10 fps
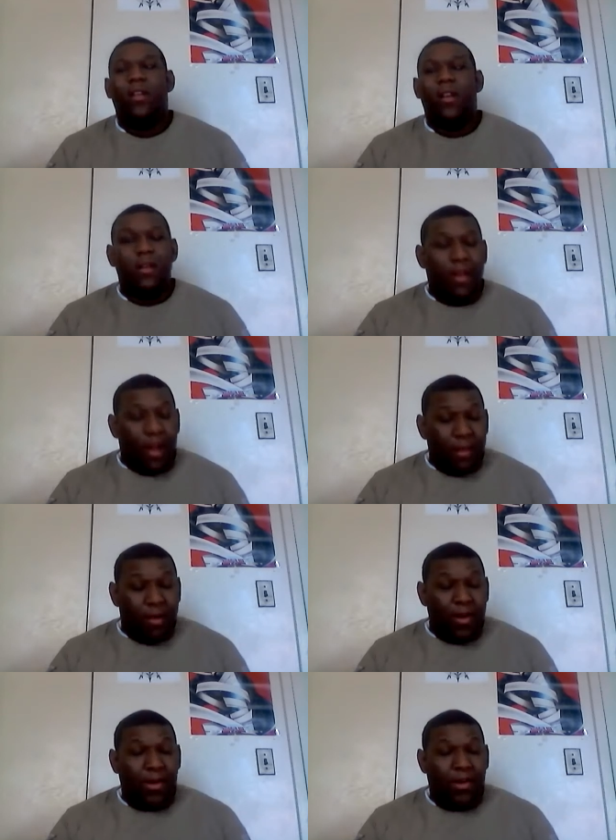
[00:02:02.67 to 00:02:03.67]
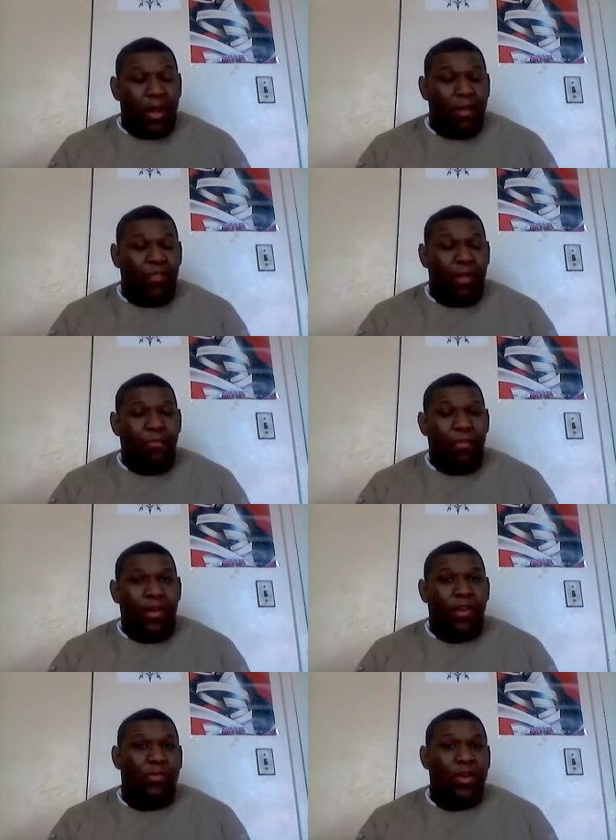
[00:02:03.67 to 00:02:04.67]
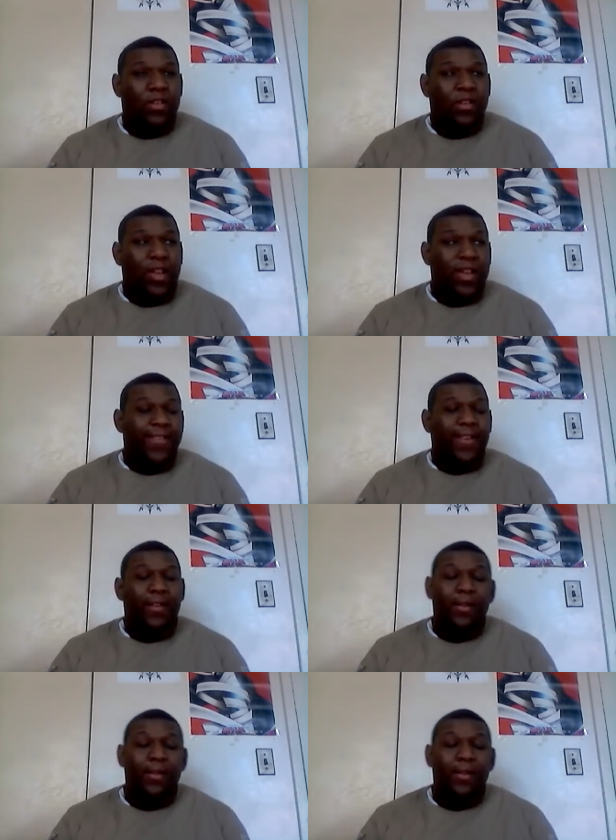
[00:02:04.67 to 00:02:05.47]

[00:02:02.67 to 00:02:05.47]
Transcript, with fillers: Uh, I bought it uh, February the twenty second,